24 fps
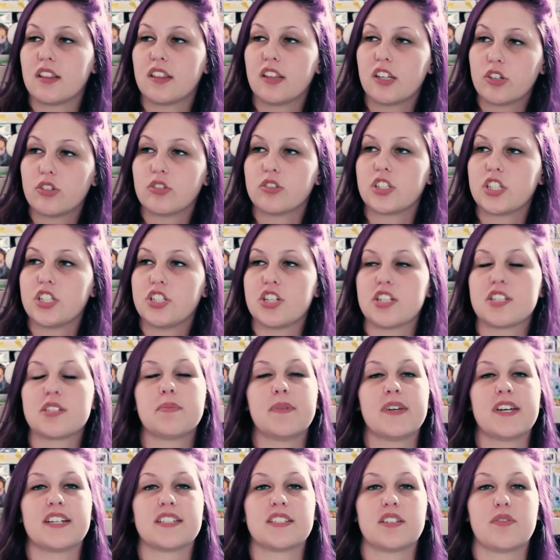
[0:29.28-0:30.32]
literally just
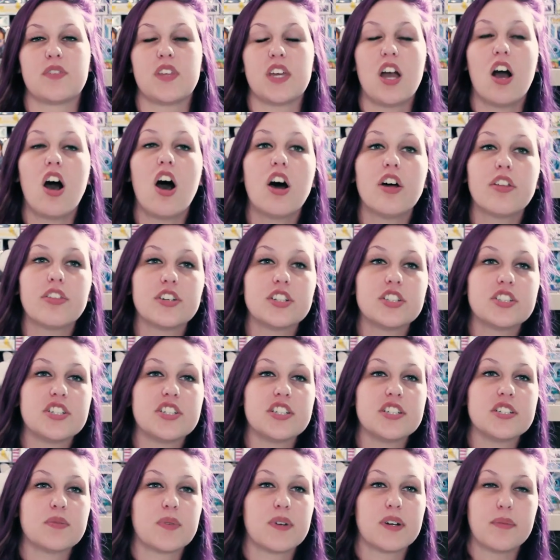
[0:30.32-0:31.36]
because of the author.
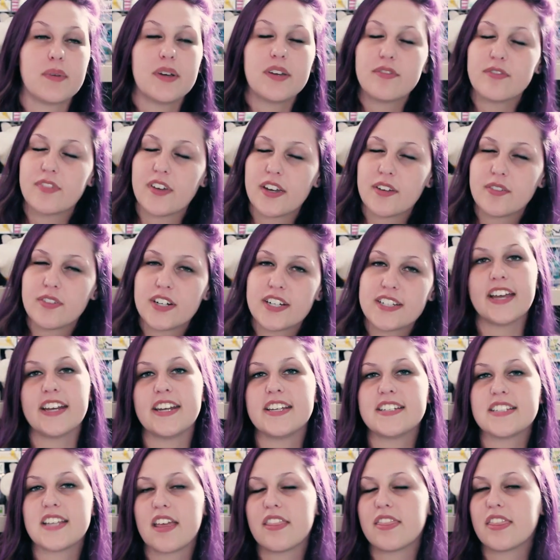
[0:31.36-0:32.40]
She's one of my favorites. It
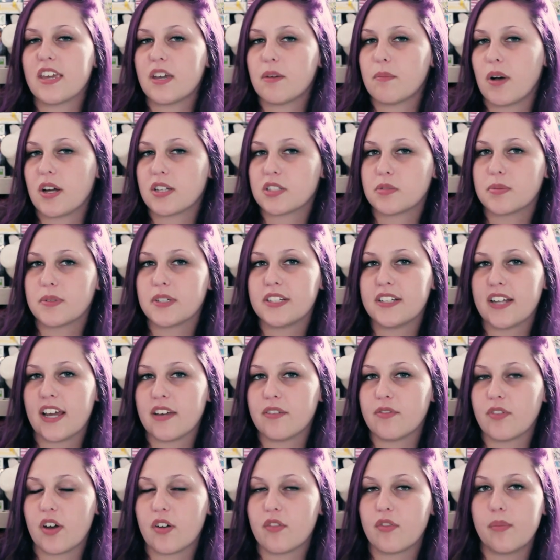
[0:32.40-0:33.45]
is The Impossible
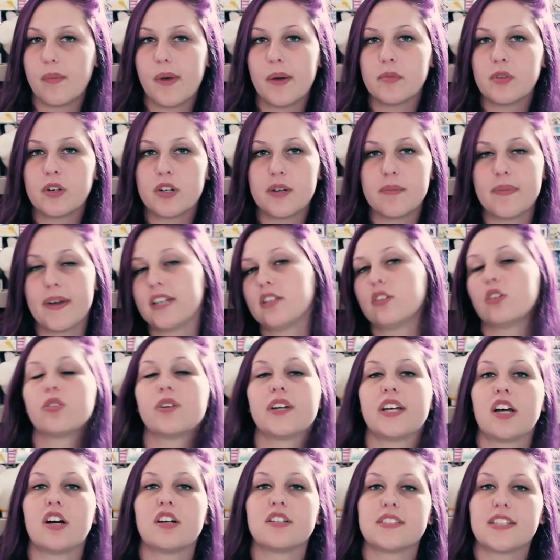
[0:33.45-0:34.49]
Knife of Memory by Laurie
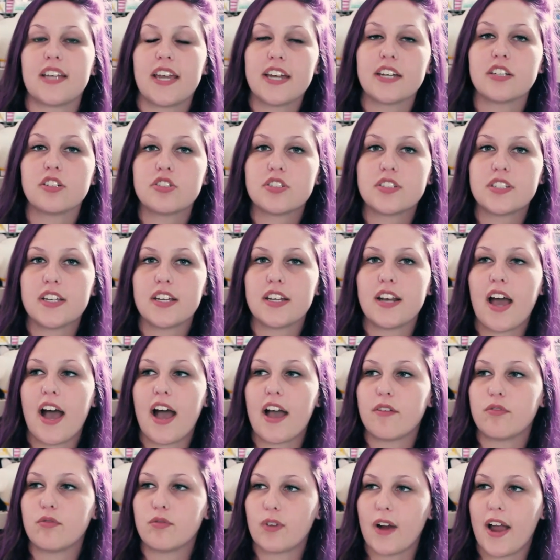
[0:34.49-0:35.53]
Halse Anderson.
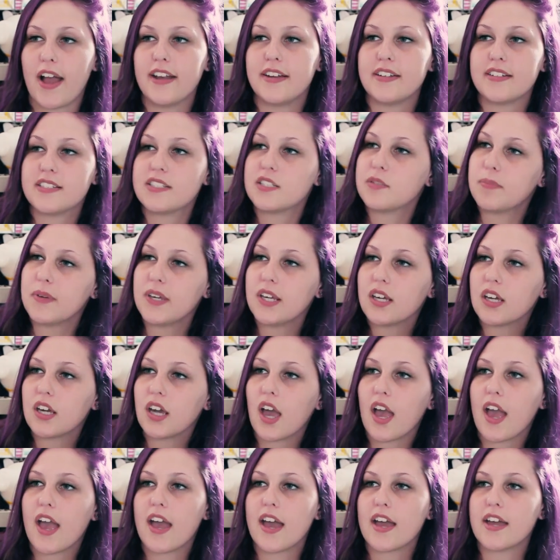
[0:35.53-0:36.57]
I've read Speak
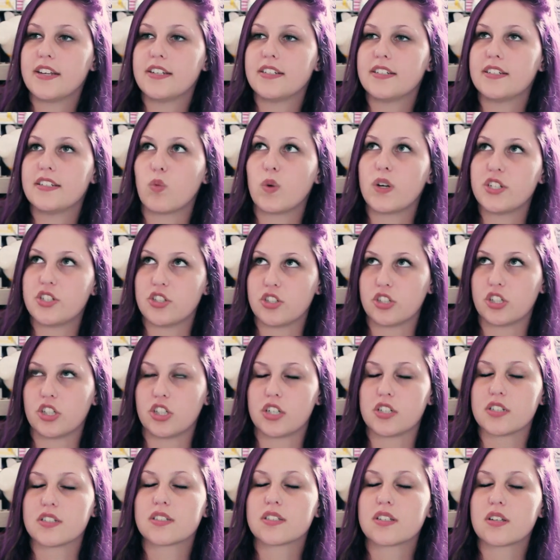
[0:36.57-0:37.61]
and
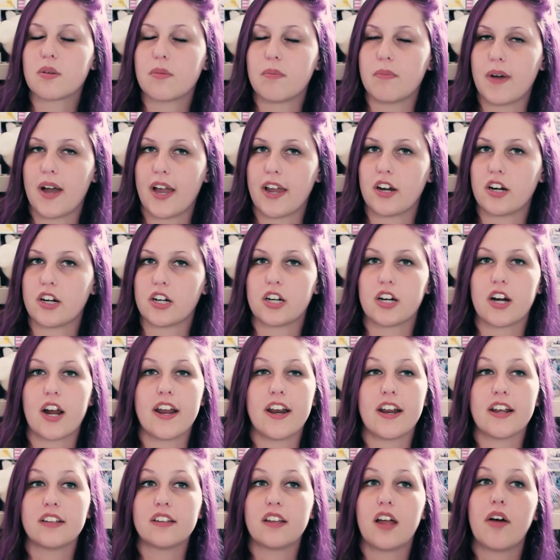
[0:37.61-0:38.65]
Wintergirls by her and
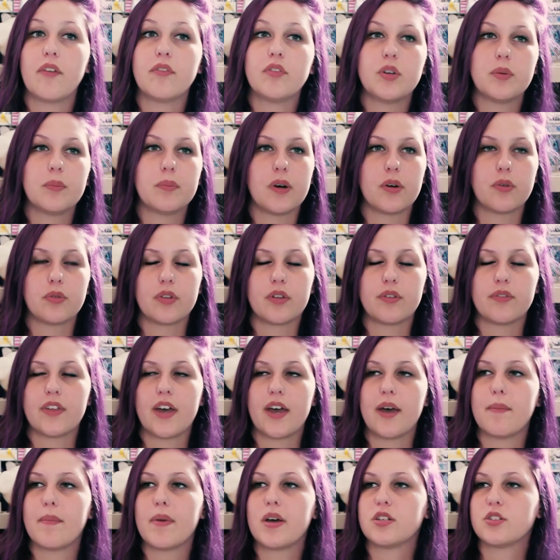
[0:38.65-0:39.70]
I loved both of
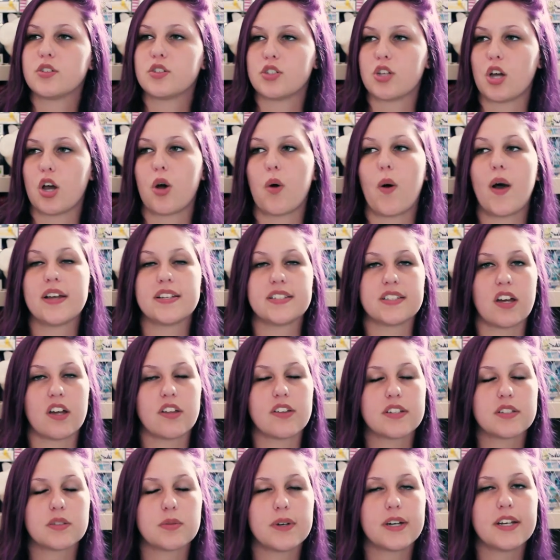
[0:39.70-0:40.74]
them. So I saw
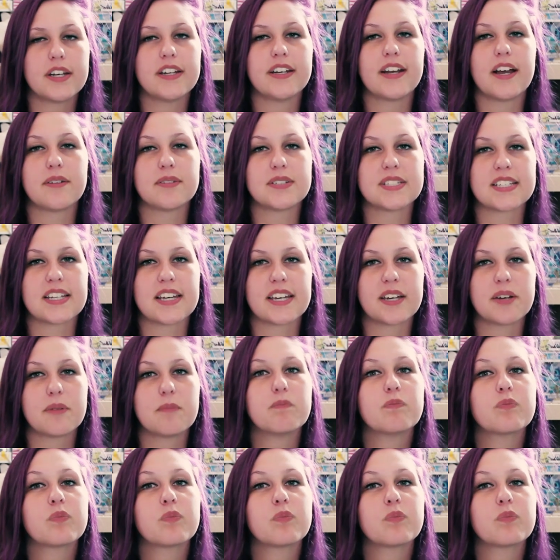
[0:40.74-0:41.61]
this one and I was like,